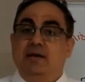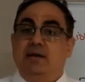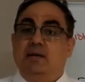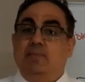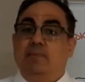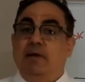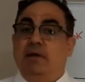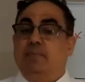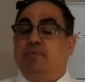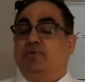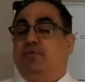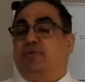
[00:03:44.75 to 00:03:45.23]

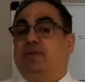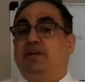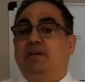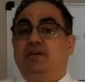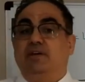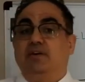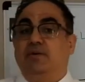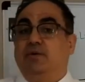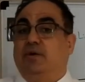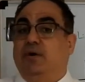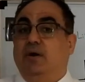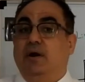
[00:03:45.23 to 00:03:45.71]
people
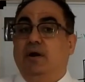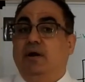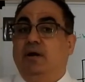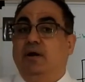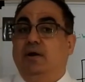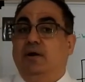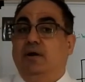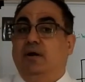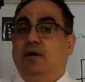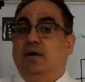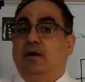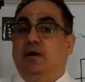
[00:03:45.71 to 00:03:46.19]
think you're
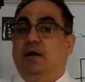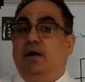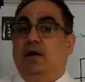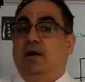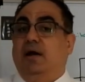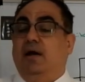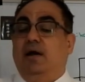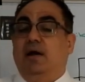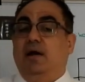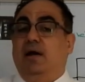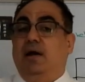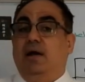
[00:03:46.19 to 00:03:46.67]

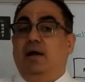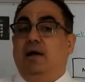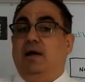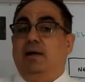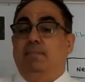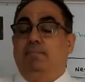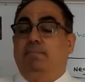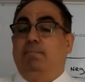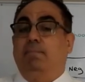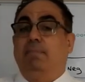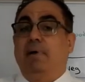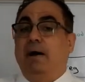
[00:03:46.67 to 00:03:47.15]

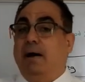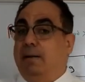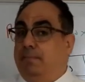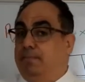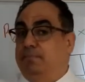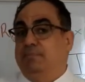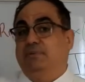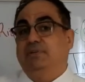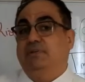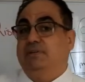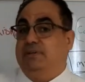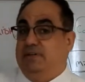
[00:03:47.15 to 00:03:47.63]
a
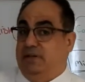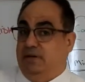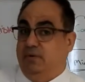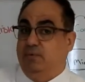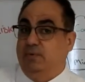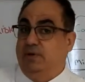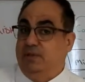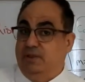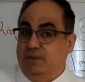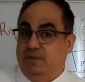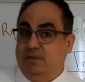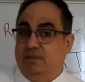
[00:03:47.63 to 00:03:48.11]
bum to deal
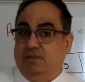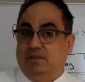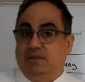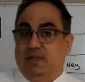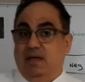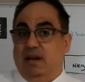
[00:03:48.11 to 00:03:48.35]
with,